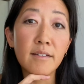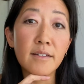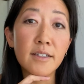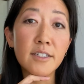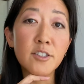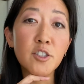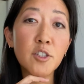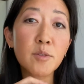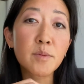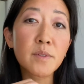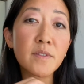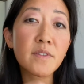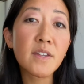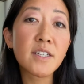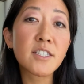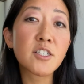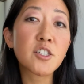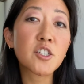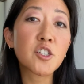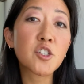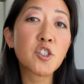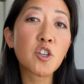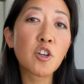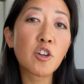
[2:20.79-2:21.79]
In terms of then
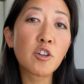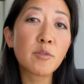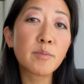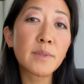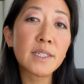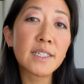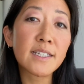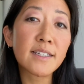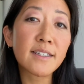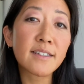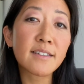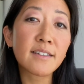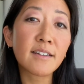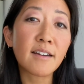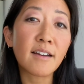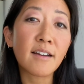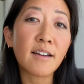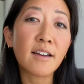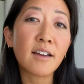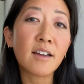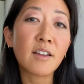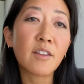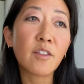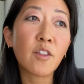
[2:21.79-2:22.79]
determining
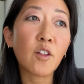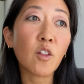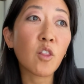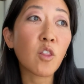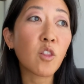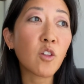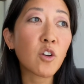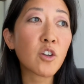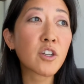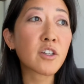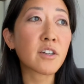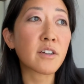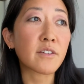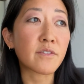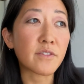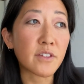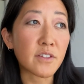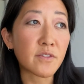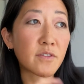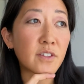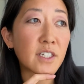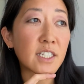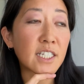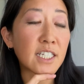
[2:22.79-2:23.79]
the look of the
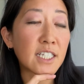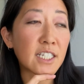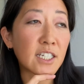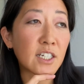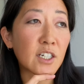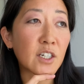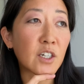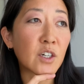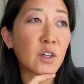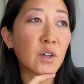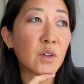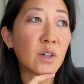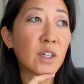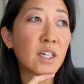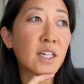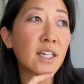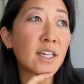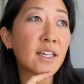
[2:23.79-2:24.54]
video,